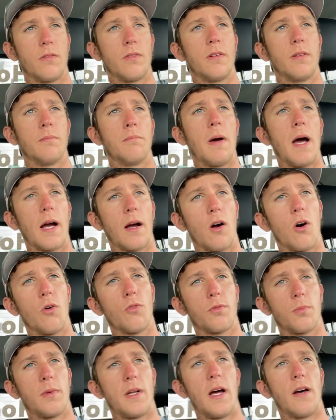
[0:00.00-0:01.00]
back home
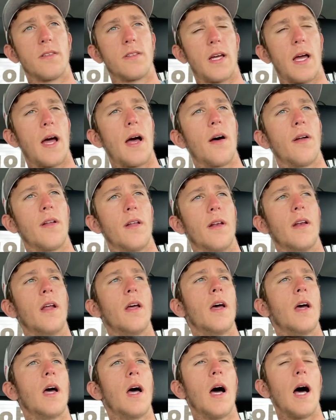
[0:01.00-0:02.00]
from downtown, and
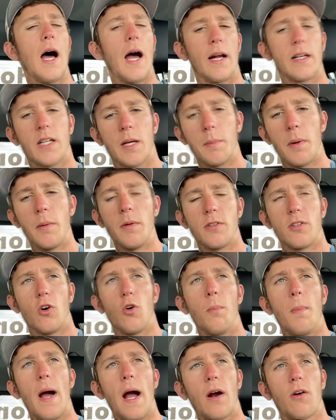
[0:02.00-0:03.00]
I'd come up this
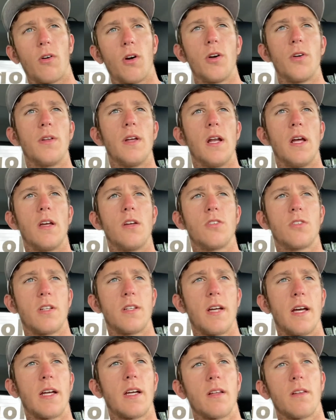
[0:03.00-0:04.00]
old back road that I used to
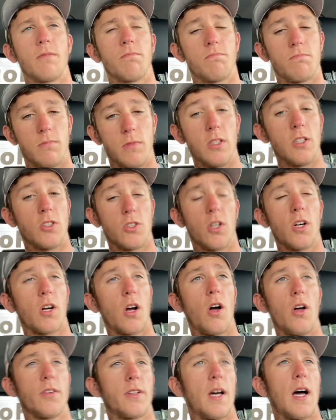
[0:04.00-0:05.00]
take in the truck
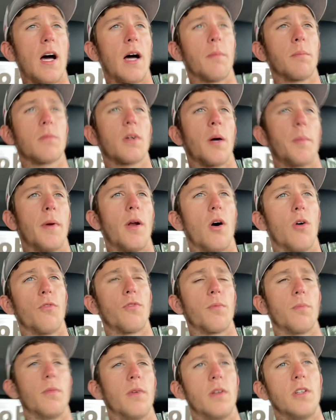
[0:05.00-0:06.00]
all the time, coming home
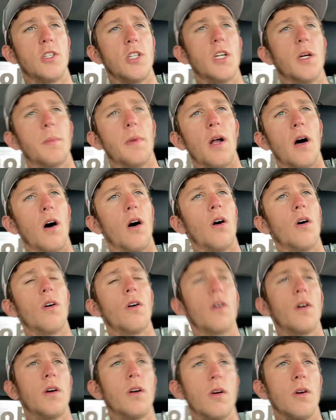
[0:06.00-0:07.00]
from the gym and all,
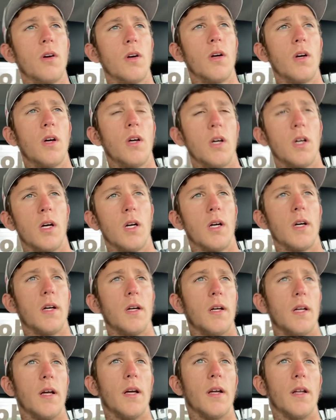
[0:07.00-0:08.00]

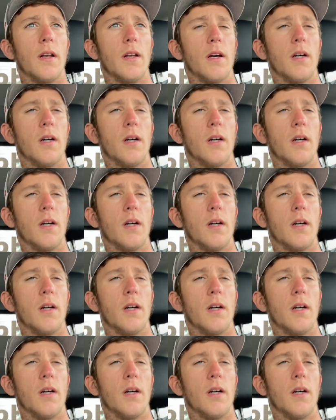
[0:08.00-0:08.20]
and